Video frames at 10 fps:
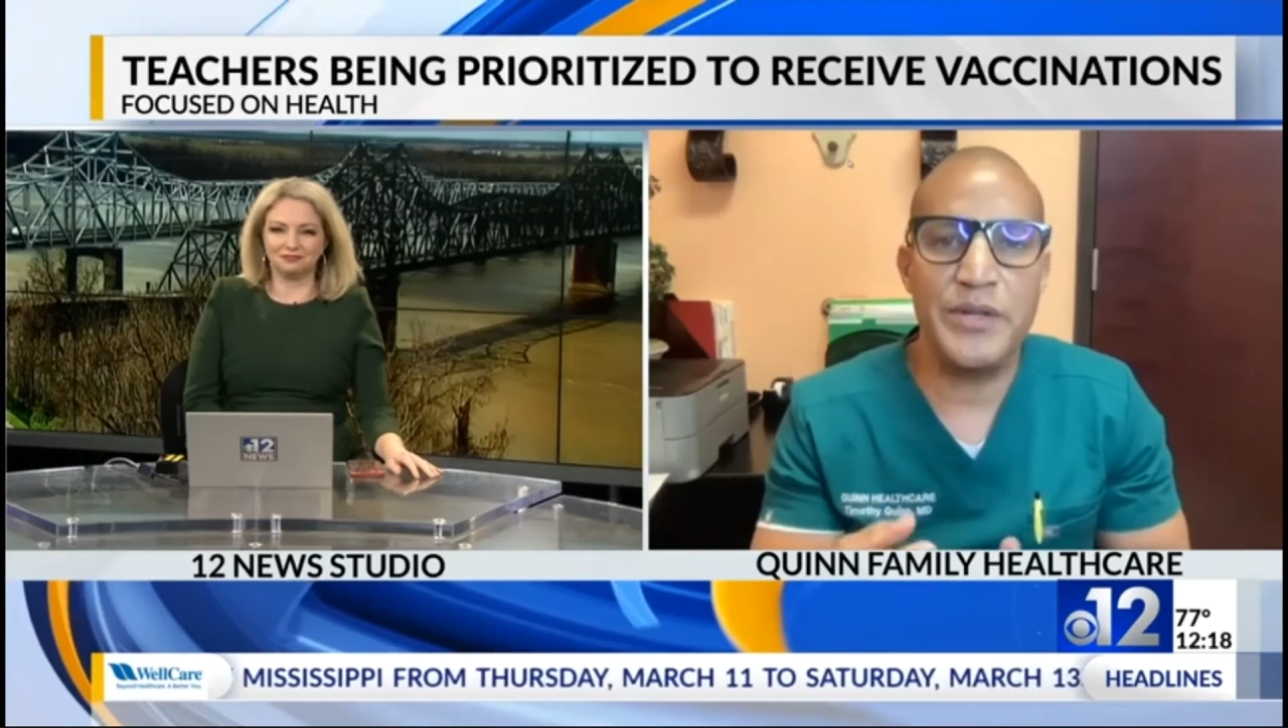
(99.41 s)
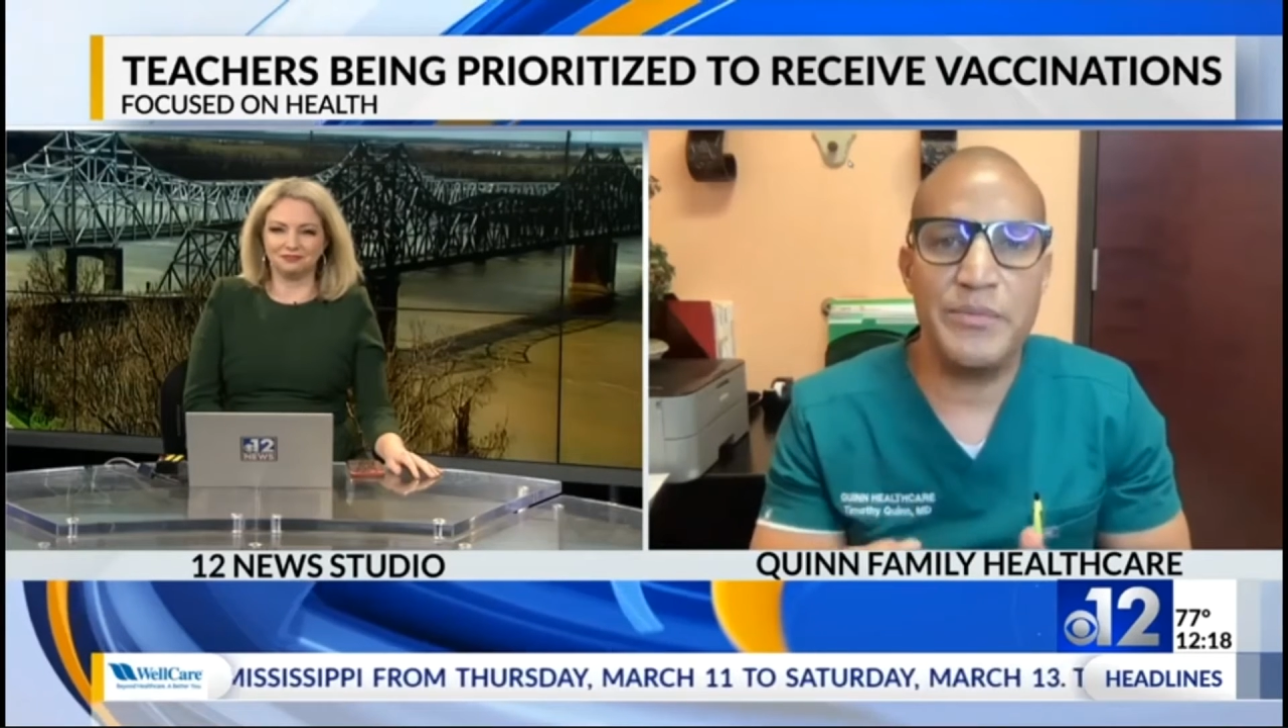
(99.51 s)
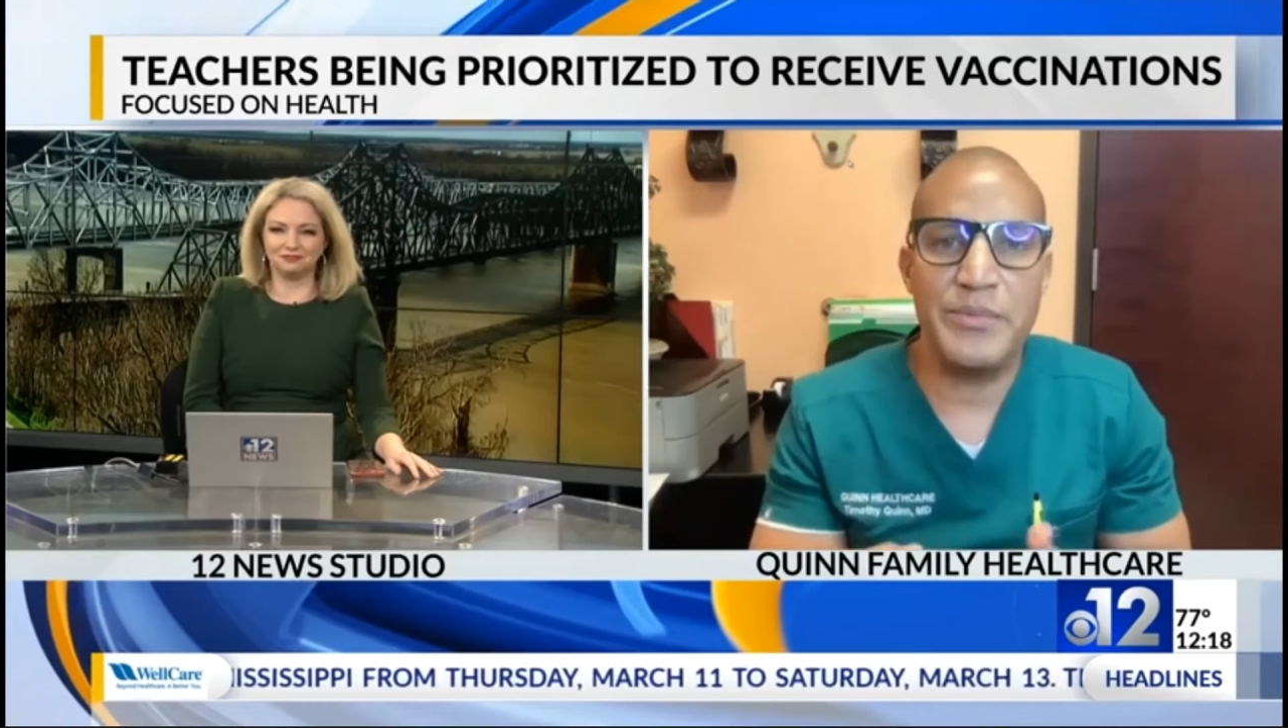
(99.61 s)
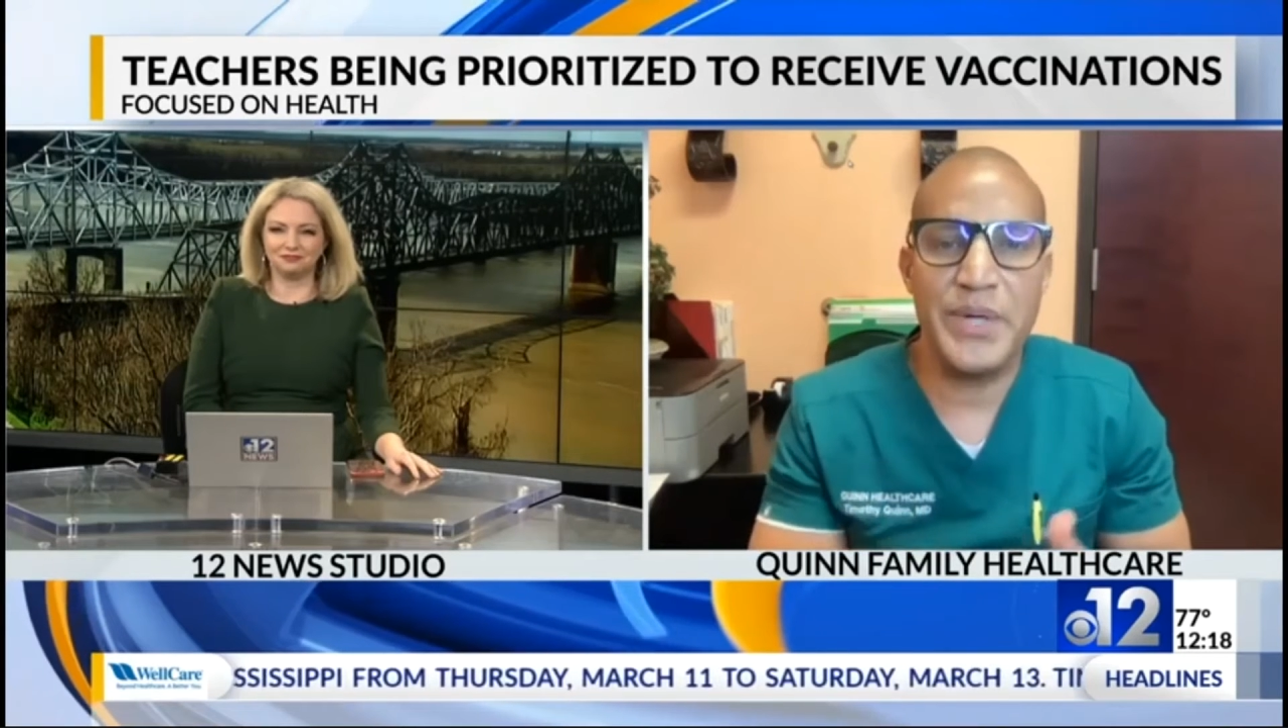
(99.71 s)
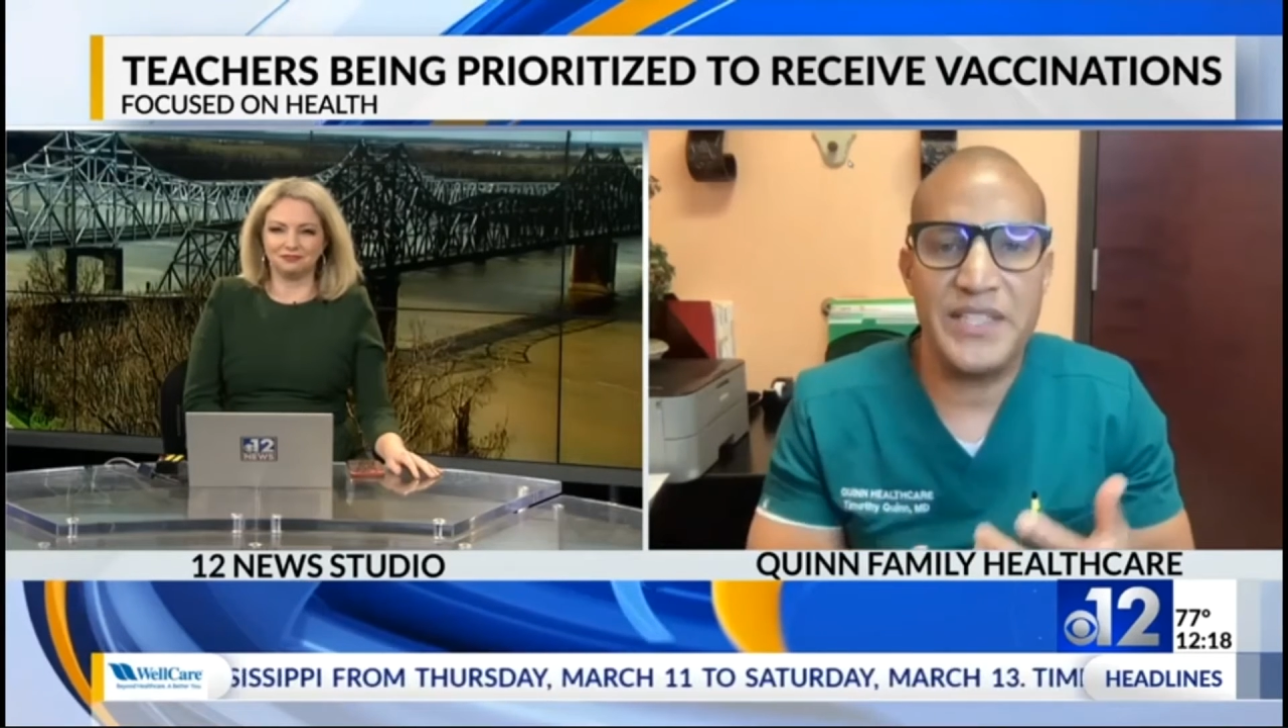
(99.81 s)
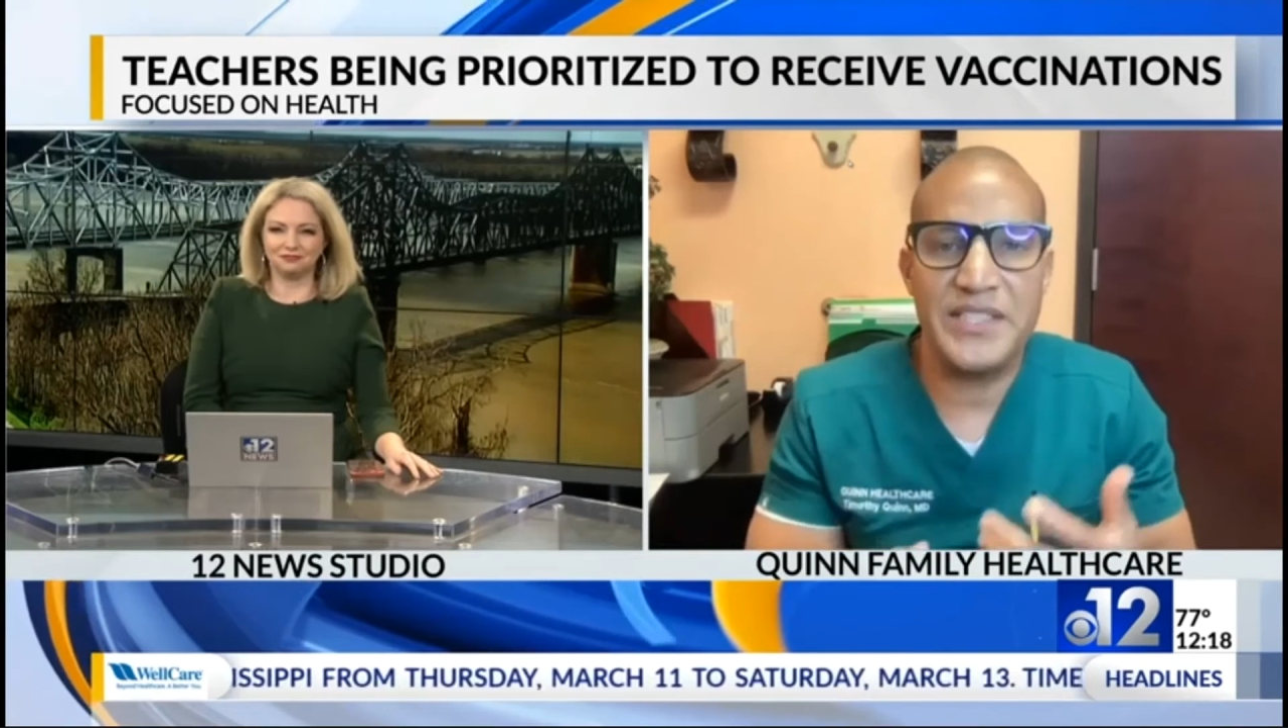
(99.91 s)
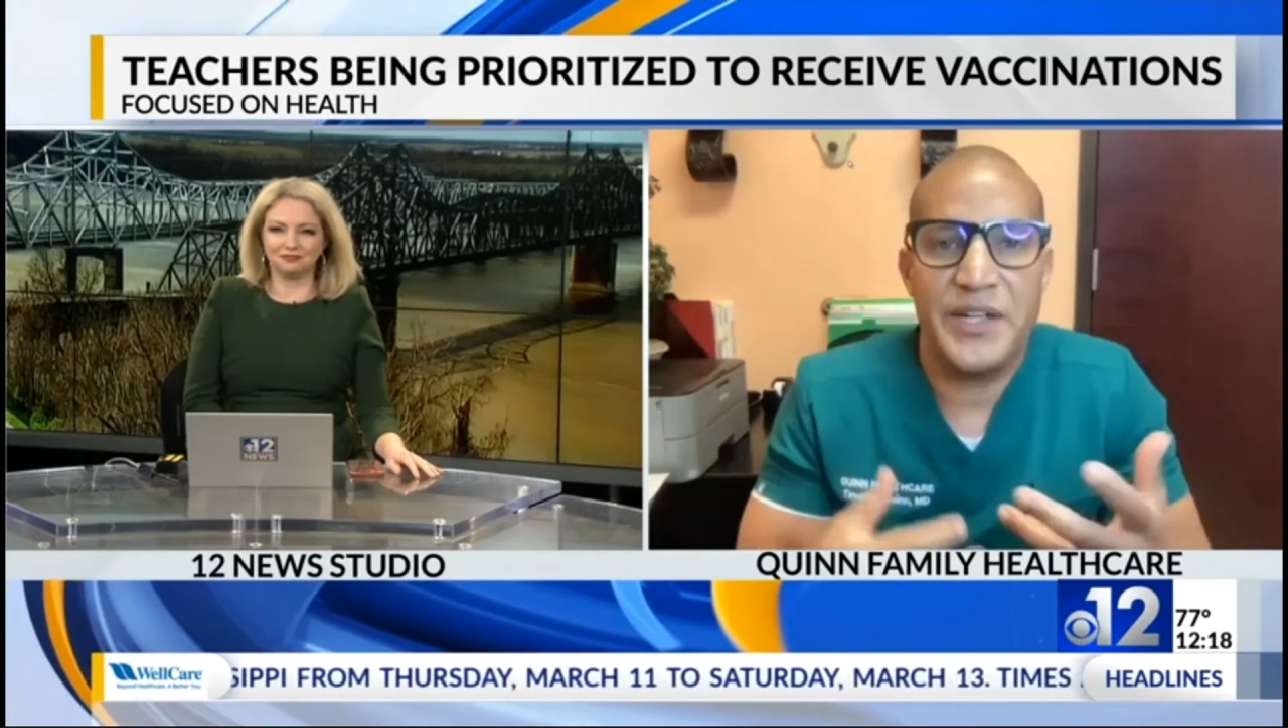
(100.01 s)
because they're